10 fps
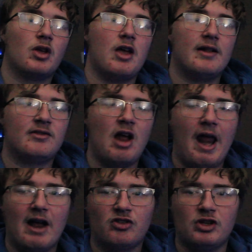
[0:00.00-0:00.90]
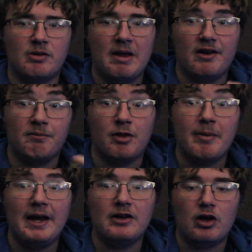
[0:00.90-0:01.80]
it's not actually the
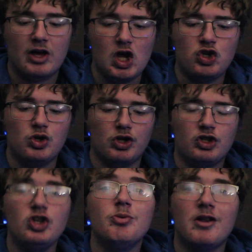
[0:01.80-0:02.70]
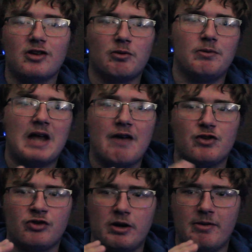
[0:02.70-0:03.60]
main issue to humans, like when divers
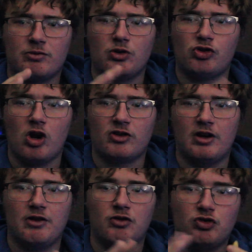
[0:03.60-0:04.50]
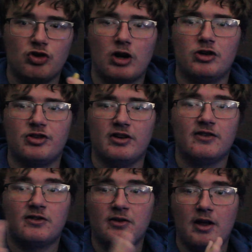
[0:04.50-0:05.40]
try to mess with the sharks and it judders
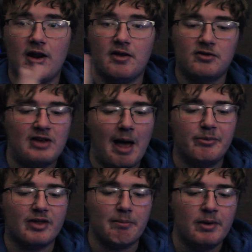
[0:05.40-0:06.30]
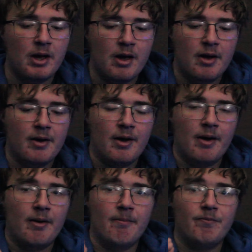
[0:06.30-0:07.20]
and it stabs them.
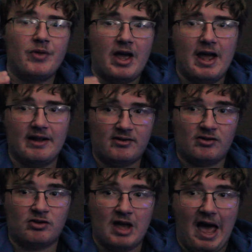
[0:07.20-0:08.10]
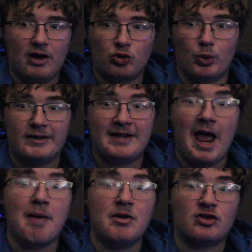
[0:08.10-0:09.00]
It's the actual
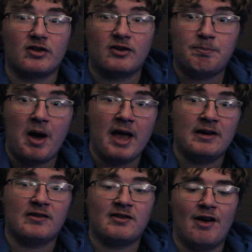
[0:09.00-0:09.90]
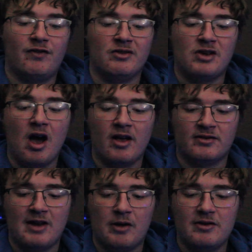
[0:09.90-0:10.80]
damage the spine itself does.
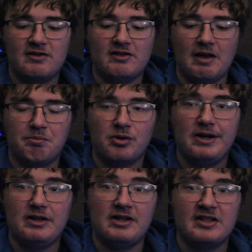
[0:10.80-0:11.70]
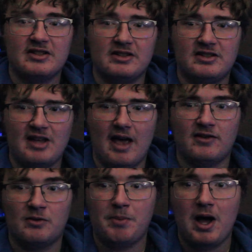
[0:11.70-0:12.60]
Now, this is a pretty decently
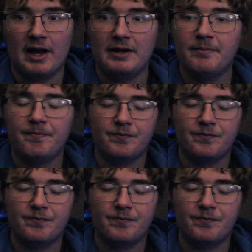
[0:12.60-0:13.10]
sized spine,